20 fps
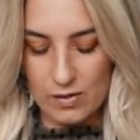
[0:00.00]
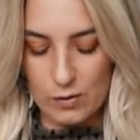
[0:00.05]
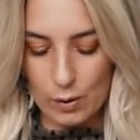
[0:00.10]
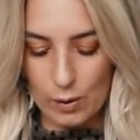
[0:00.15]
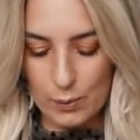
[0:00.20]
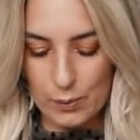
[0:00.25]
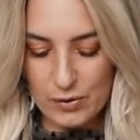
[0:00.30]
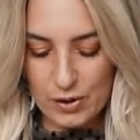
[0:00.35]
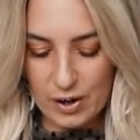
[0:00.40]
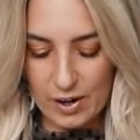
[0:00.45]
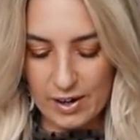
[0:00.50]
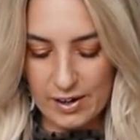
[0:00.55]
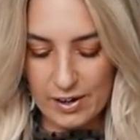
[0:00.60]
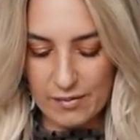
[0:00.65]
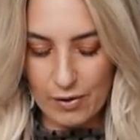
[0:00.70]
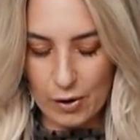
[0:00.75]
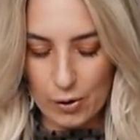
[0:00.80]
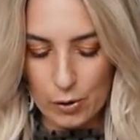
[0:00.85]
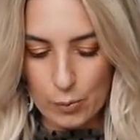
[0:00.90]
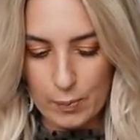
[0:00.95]
So I was kind
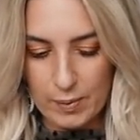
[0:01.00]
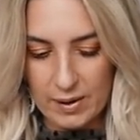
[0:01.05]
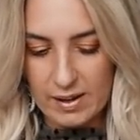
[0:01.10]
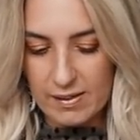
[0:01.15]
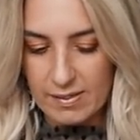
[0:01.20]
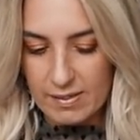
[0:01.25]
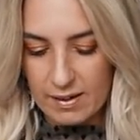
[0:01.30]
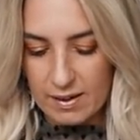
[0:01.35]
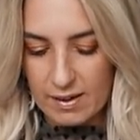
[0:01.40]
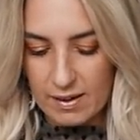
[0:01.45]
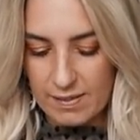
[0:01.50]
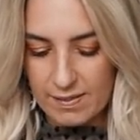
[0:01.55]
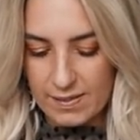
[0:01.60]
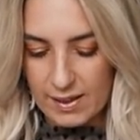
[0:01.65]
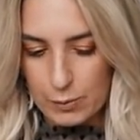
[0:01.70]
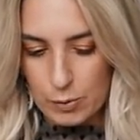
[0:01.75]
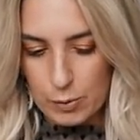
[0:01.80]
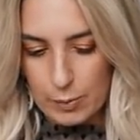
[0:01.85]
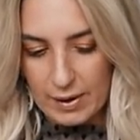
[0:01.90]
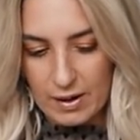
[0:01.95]
of hoping that
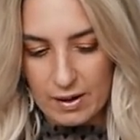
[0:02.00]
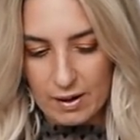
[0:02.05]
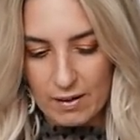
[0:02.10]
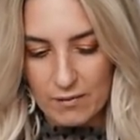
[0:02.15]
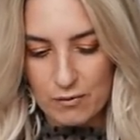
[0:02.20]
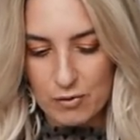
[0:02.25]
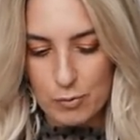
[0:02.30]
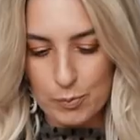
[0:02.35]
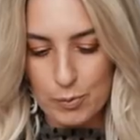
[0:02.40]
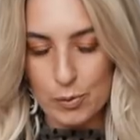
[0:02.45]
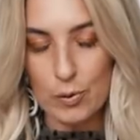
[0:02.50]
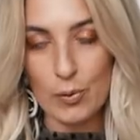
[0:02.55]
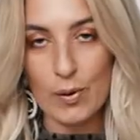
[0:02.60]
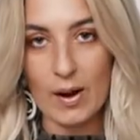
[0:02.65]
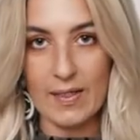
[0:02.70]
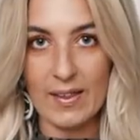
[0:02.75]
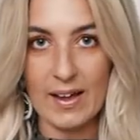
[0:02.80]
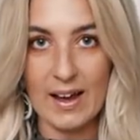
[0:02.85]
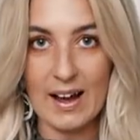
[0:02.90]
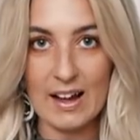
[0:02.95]
they would be uncomfortable,
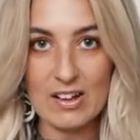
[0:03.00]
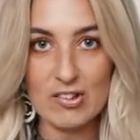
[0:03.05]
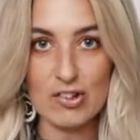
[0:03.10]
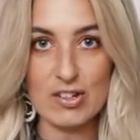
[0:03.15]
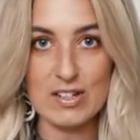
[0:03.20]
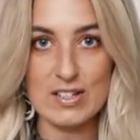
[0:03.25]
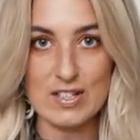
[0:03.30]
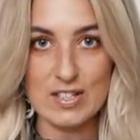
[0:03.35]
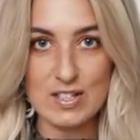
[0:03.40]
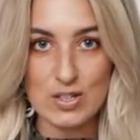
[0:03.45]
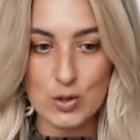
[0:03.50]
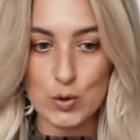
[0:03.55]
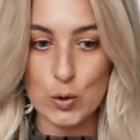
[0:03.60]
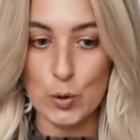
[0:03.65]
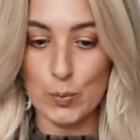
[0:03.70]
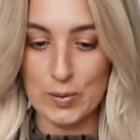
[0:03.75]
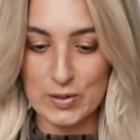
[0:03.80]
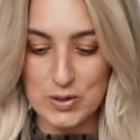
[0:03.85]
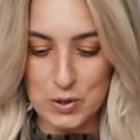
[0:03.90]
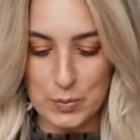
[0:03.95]
and they're actually
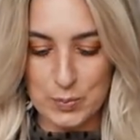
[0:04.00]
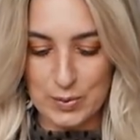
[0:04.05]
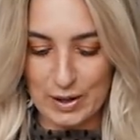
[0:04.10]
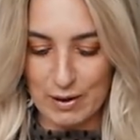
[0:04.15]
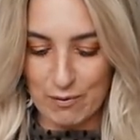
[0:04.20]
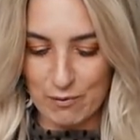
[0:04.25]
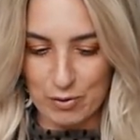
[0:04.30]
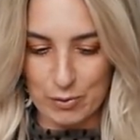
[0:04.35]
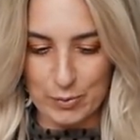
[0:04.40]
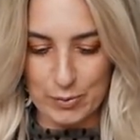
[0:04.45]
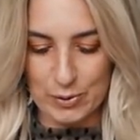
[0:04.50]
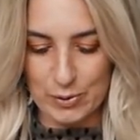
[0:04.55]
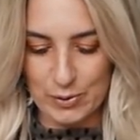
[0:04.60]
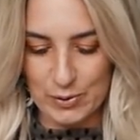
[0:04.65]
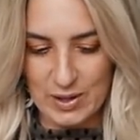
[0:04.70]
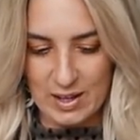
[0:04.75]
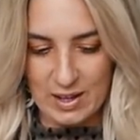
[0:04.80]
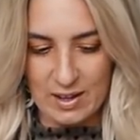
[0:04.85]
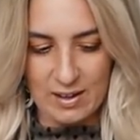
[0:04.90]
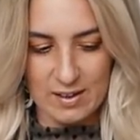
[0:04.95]
super, super comfortable.
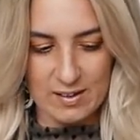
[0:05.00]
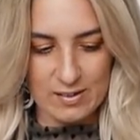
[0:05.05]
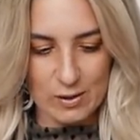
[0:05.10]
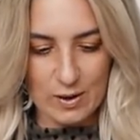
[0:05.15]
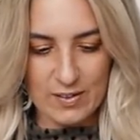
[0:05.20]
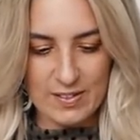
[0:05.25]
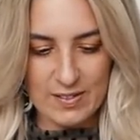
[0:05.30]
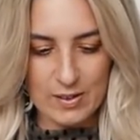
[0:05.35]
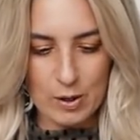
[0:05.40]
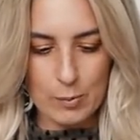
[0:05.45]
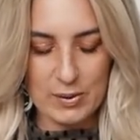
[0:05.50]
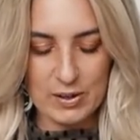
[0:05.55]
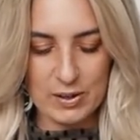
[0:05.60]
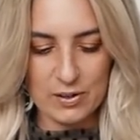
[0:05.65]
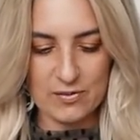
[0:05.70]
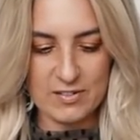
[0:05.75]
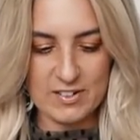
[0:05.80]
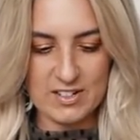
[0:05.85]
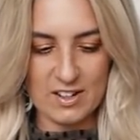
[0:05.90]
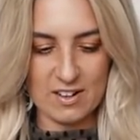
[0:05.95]
So I think they'll be
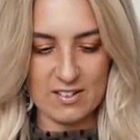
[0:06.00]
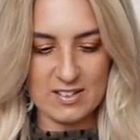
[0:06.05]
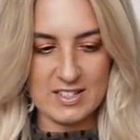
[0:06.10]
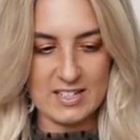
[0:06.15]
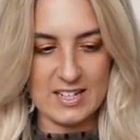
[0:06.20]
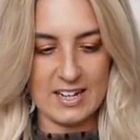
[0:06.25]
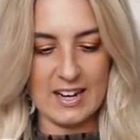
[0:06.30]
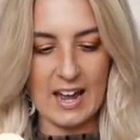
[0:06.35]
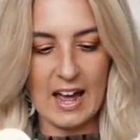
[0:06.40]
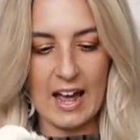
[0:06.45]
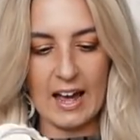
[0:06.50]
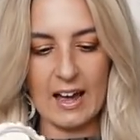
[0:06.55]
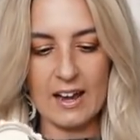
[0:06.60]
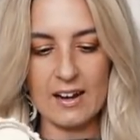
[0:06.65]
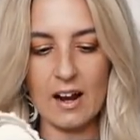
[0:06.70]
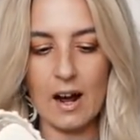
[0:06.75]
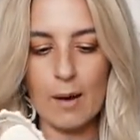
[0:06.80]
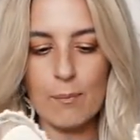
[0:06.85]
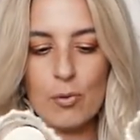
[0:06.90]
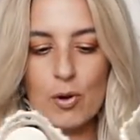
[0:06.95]
good for dancing.
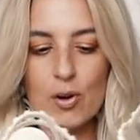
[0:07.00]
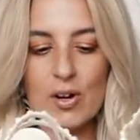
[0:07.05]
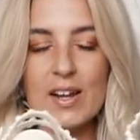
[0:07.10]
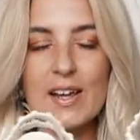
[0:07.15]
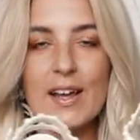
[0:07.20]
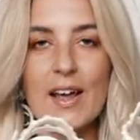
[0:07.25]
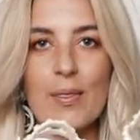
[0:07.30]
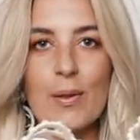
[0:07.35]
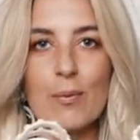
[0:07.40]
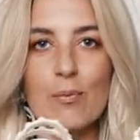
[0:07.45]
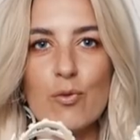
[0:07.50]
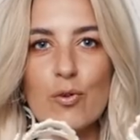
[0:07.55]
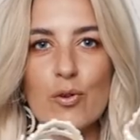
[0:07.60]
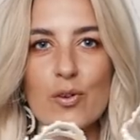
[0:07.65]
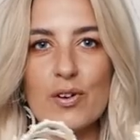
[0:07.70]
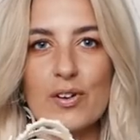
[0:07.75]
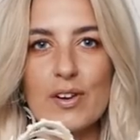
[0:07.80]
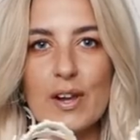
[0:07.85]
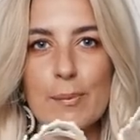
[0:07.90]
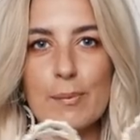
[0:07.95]
And I'm not going to get them
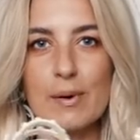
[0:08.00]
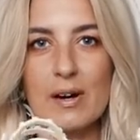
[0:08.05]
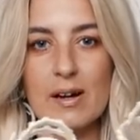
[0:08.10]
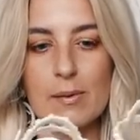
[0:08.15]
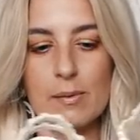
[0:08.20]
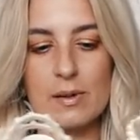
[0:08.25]
ruined, am I?